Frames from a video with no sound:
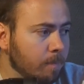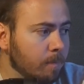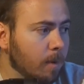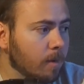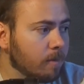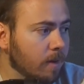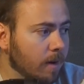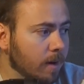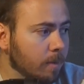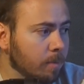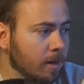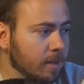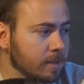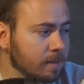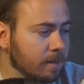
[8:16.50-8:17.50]
but very
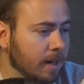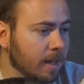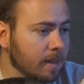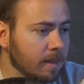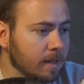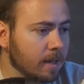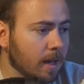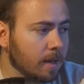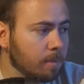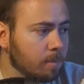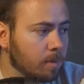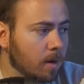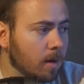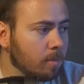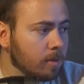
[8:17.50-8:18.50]
impressive, and I think I
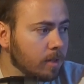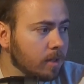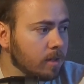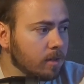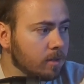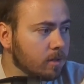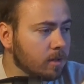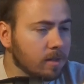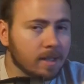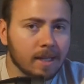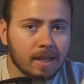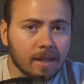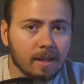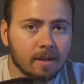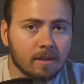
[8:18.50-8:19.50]
probably could
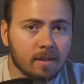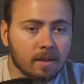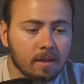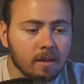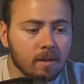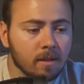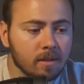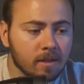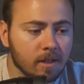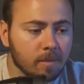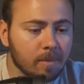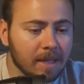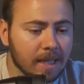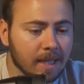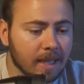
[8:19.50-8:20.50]
get it to
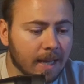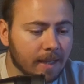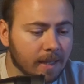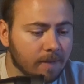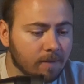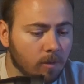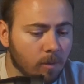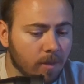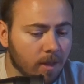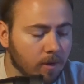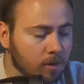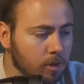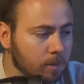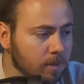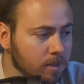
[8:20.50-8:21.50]
be at that level without
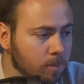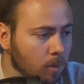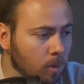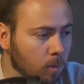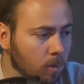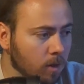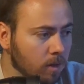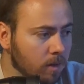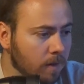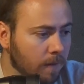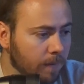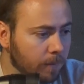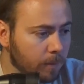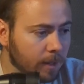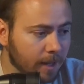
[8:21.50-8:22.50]
too much more work.
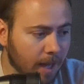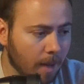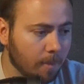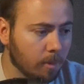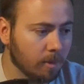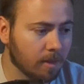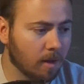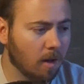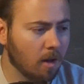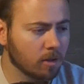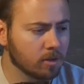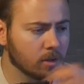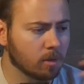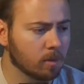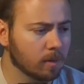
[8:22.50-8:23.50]
Really happy with it.
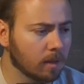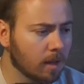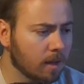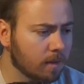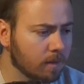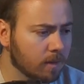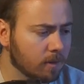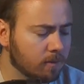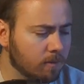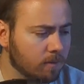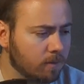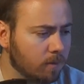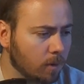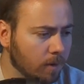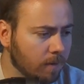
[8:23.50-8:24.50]
Also love the
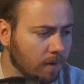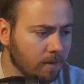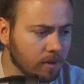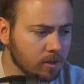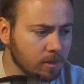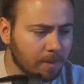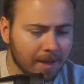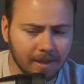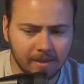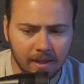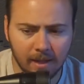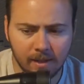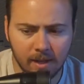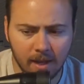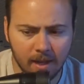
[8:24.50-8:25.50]
4500 psi
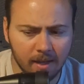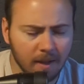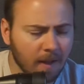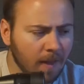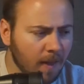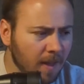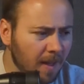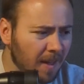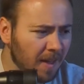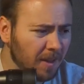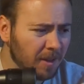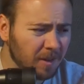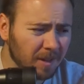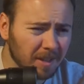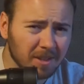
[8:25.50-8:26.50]
tank.
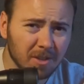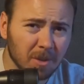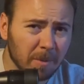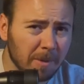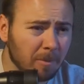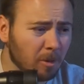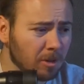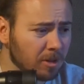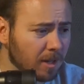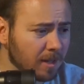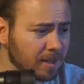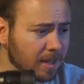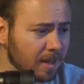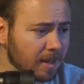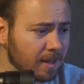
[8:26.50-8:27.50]
You can get so many more shots
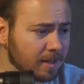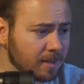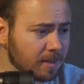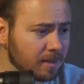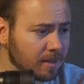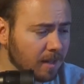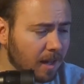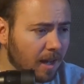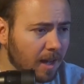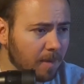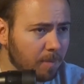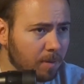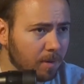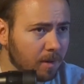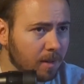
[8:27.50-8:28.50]
out of this. I
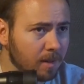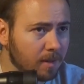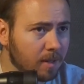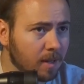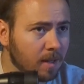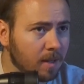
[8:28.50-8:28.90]
put,